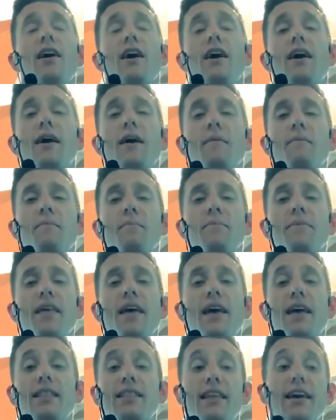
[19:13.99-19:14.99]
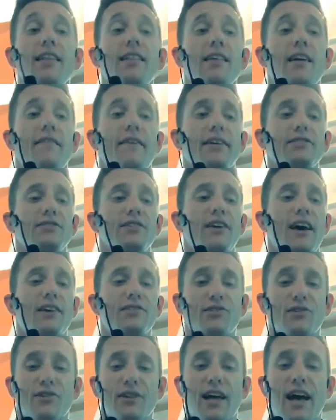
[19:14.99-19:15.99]
And lately, I
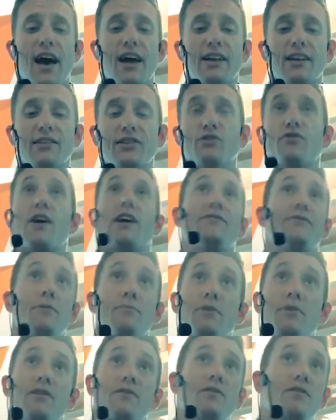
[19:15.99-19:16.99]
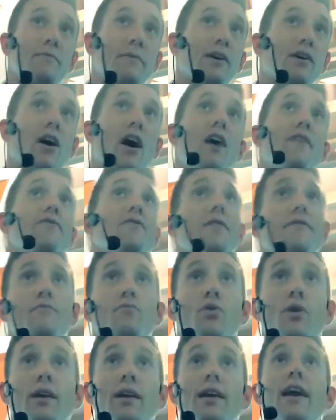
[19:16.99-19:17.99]
started adding the grass-fed butter into my coffee every
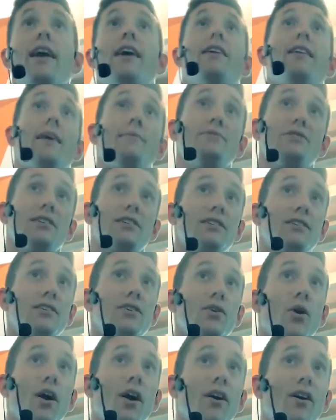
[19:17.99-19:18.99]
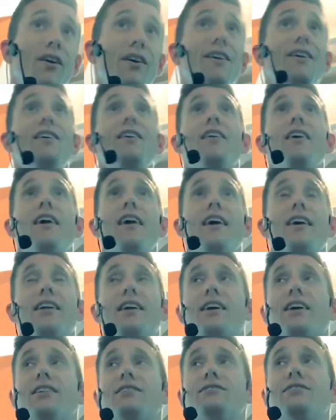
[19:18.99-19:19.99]
morning, and Mct oil. And
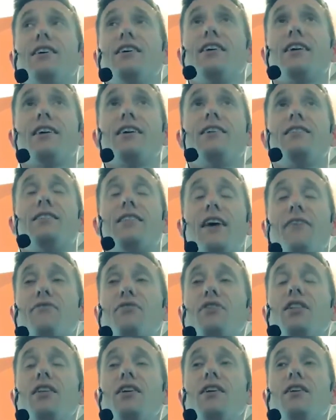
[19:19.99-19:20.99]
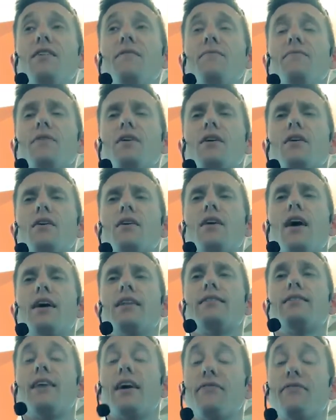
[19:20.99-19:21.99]
I got to say, like, it
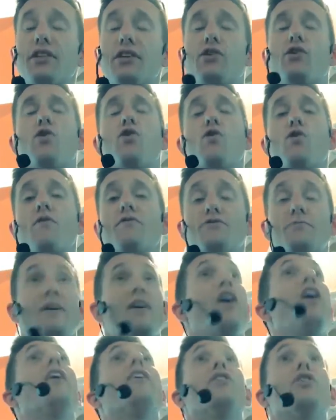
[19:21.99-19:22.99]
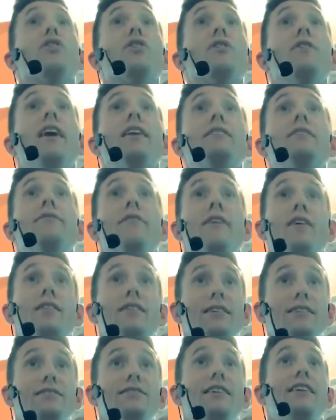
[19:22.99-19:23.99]
definitely curbs my hunger at the very
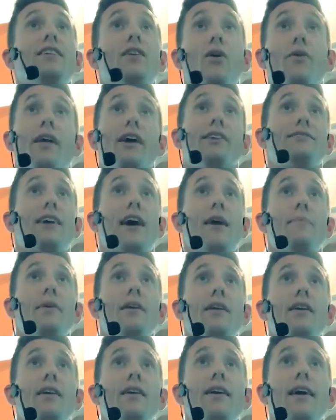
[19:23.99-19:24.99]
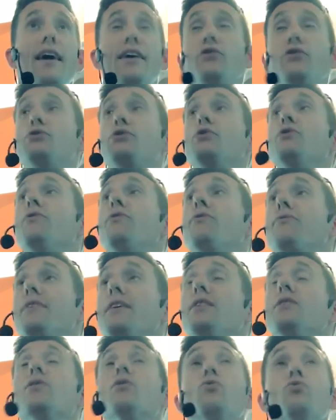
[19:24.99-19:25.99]
least. I know that's happening, and you do
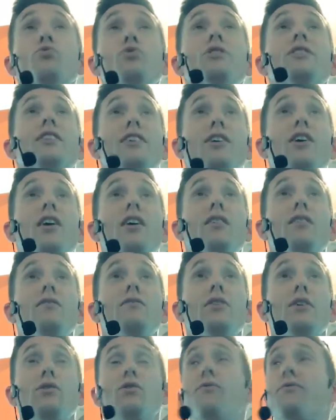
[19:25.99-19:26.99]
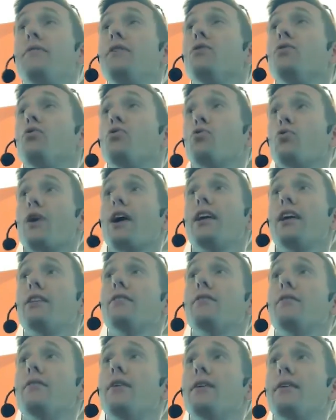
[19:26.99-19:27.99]
feel really good. Like, you feel great,
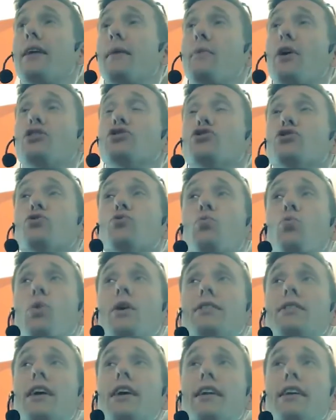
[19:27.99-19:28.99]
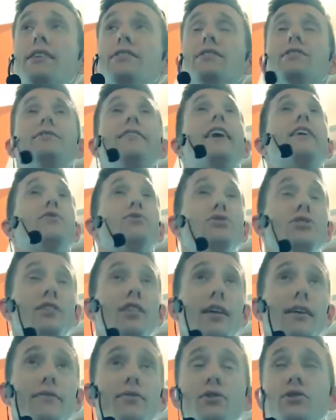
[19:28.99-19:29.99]
and I'm not sure what that is. It's energy
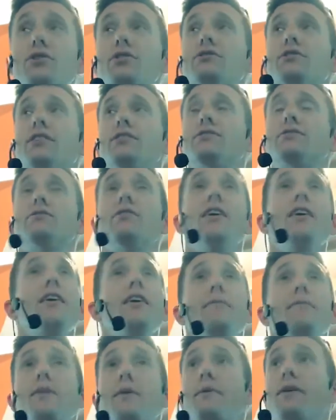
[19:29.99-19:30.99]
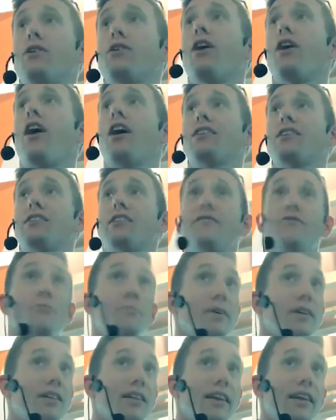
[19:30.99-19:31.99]
levels. It's maybe cognitive
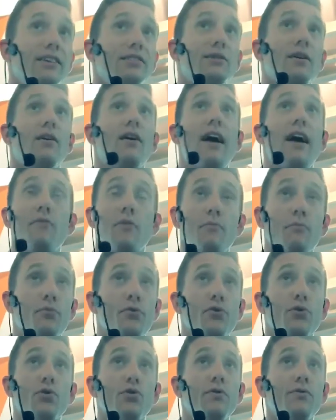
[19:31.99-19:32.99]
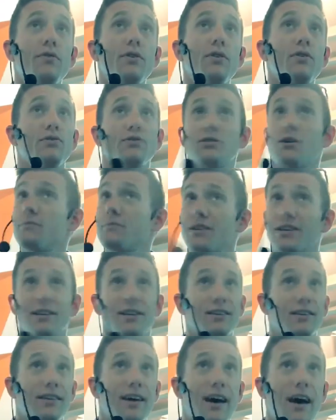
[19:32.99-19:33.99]
abilities that have improved, or something
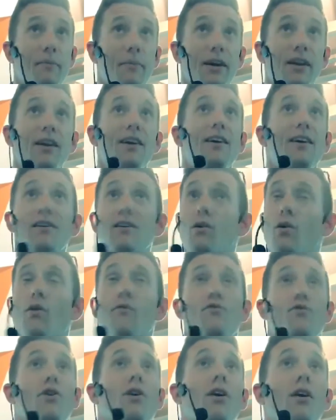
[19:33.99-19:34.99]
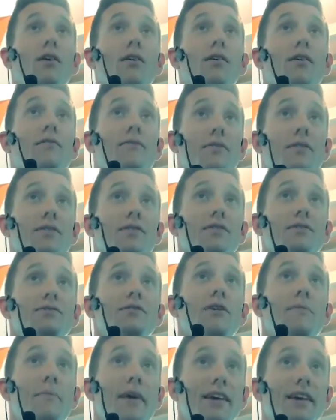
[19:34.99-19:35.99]
like that. But overall, it feels
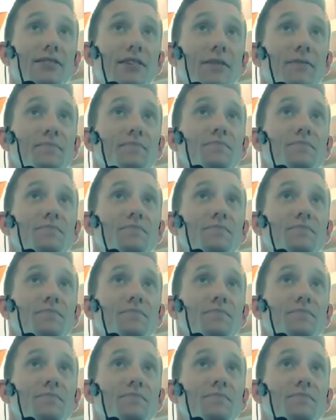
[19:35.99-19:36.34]
amazing.